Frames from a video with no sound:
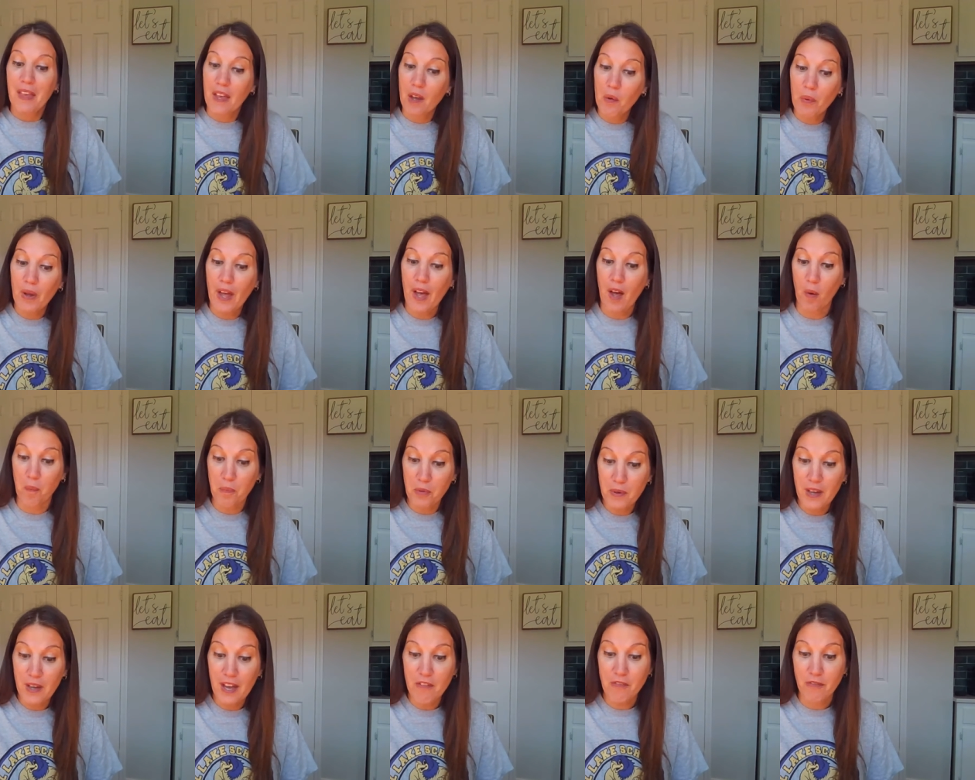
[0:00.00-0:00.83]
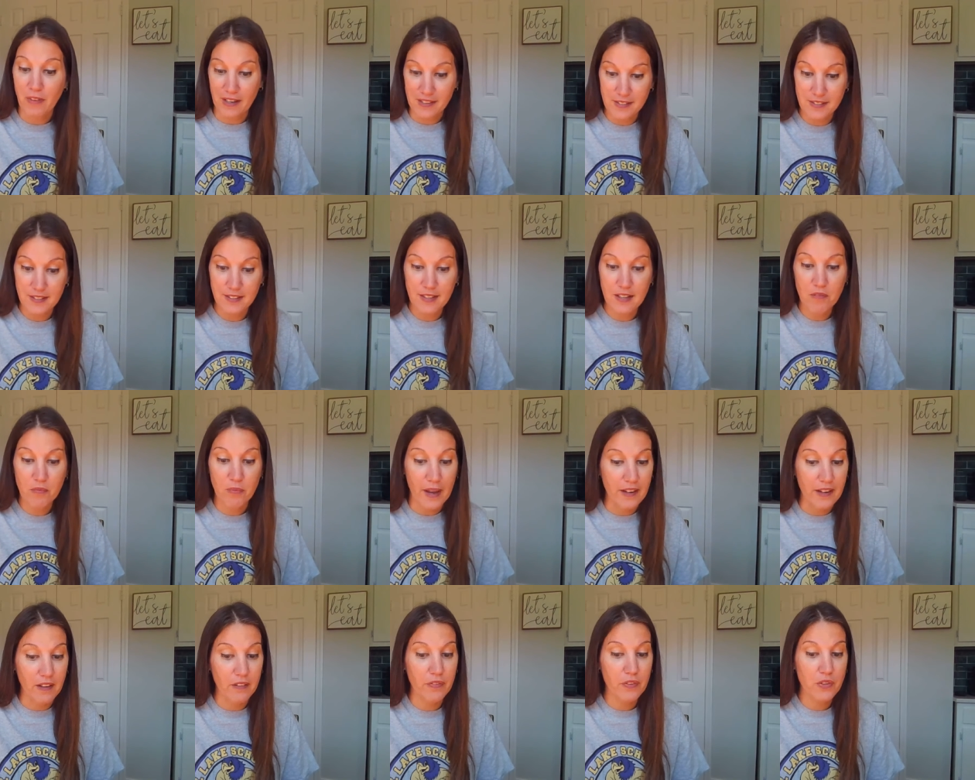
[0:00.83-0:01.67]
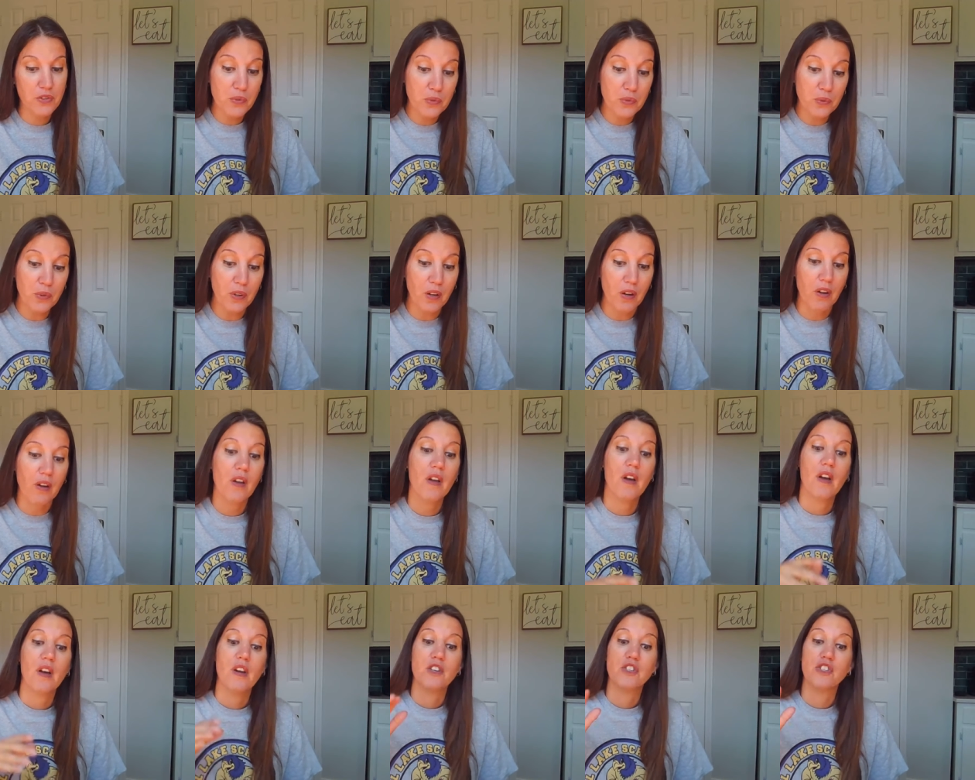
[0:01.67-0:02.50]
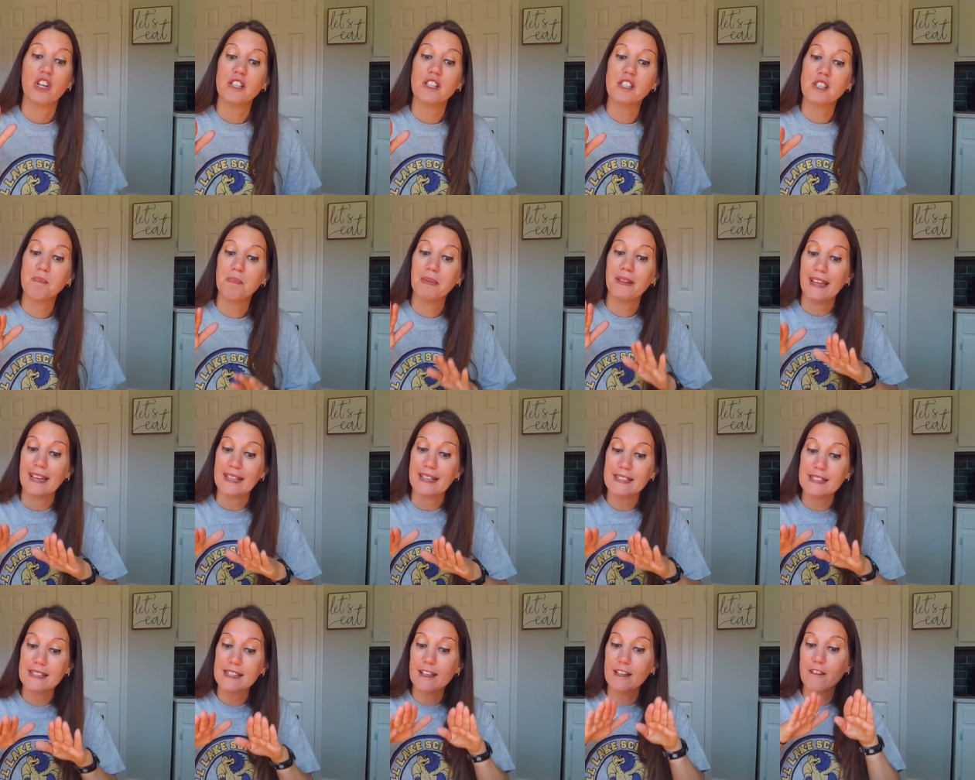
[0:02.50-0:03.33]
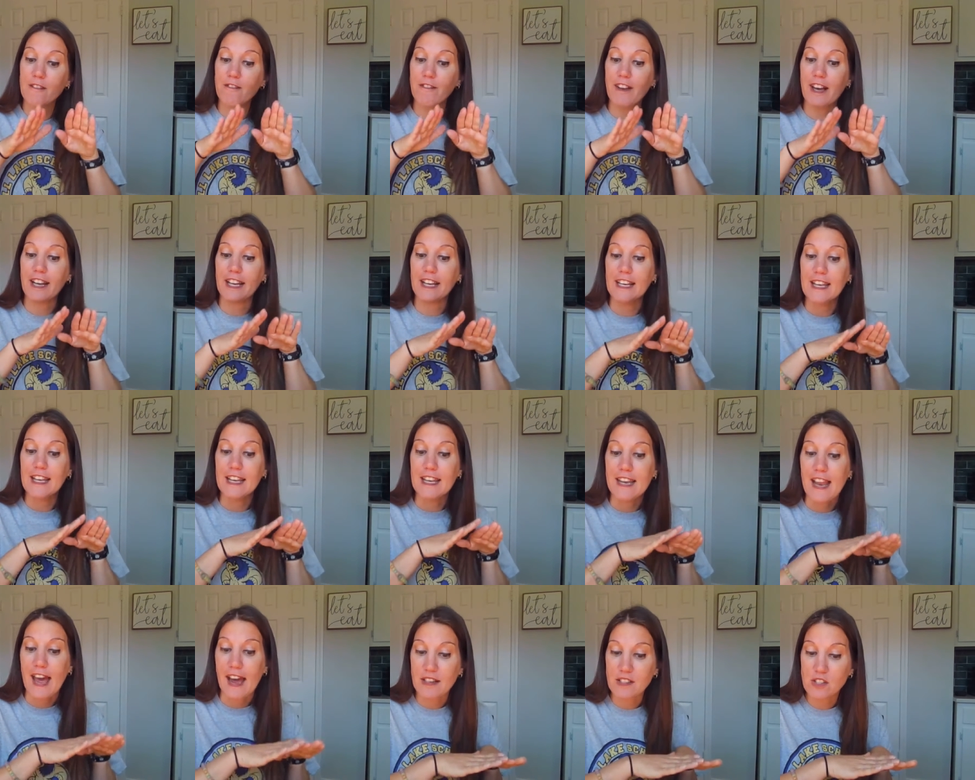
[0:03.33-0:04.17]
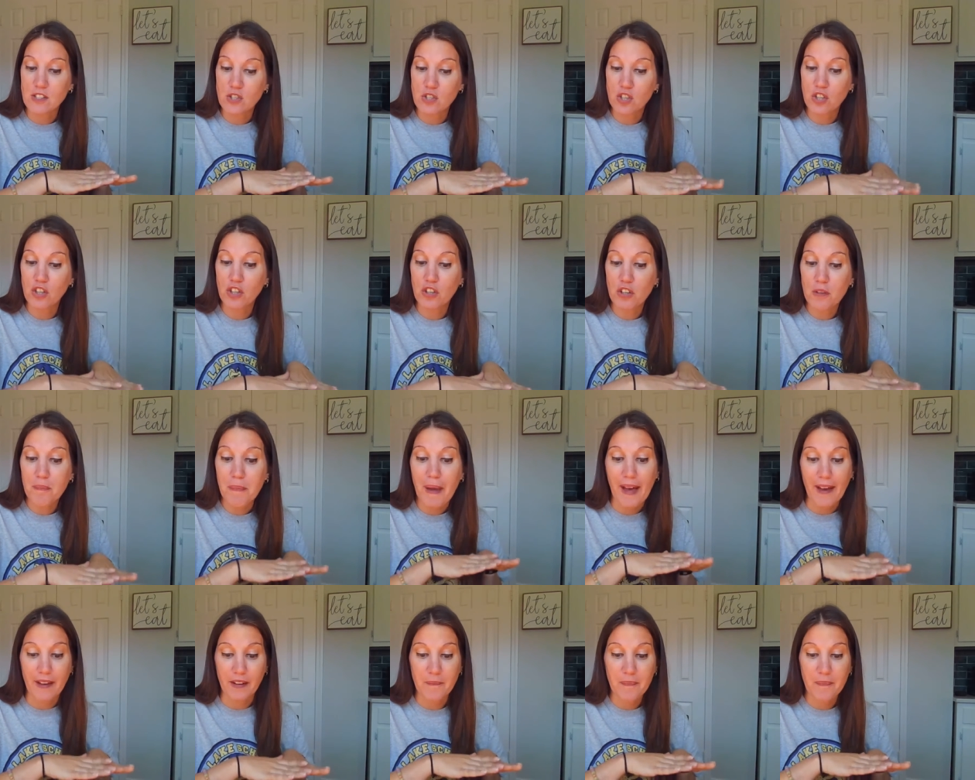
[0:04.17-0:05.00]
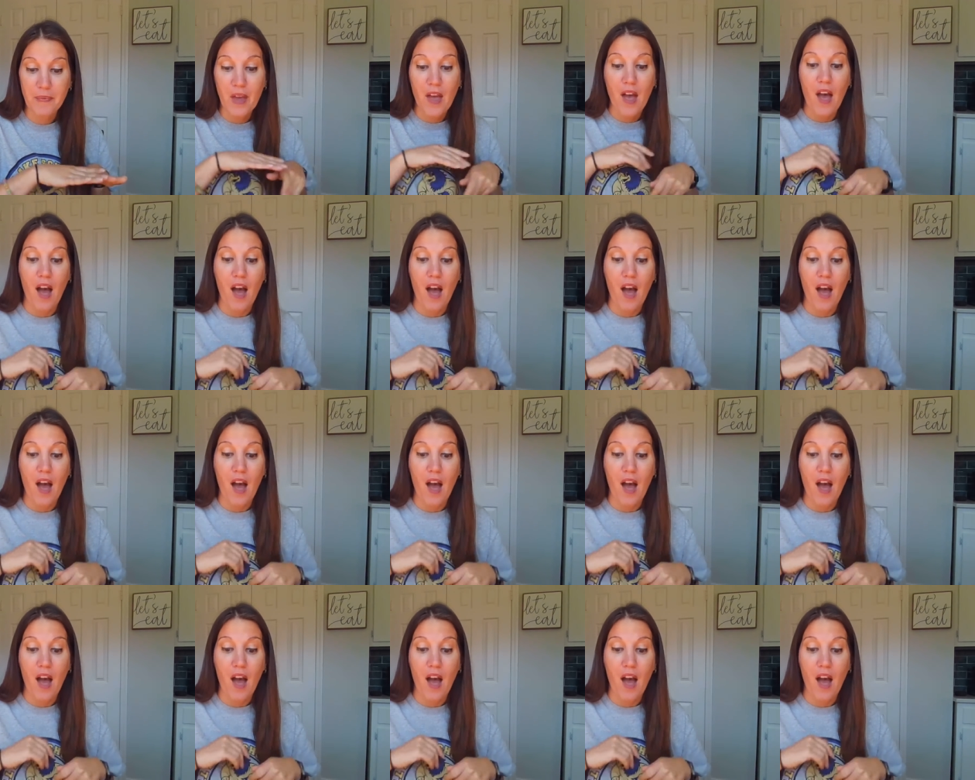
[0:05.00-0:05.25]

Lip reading: It will help you get rested and ready for school. Just place the confetti next to your bed